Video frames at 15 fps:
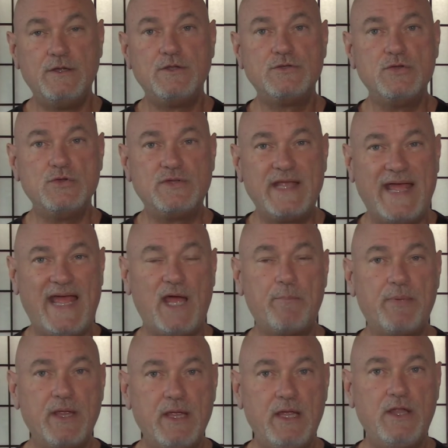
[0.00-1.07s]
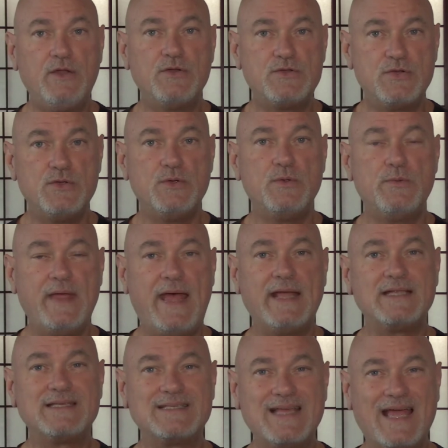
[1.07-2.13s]
to tap into that
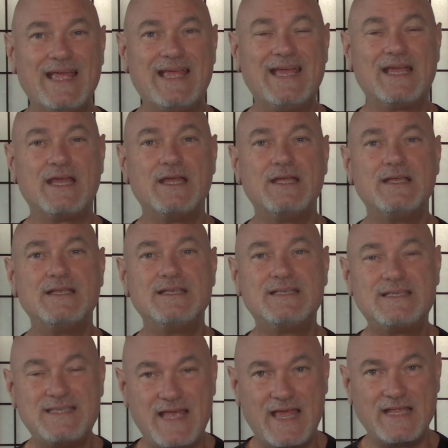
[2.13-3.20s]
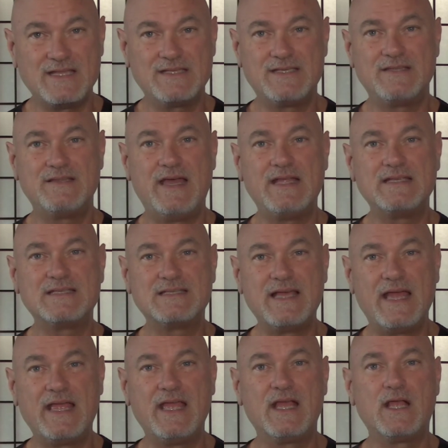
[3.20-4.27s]
psychic sense, that
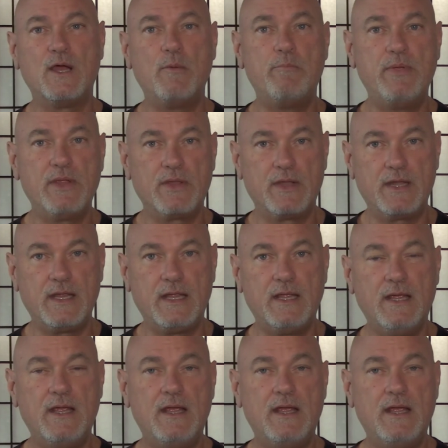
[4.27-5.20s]
psychic ability,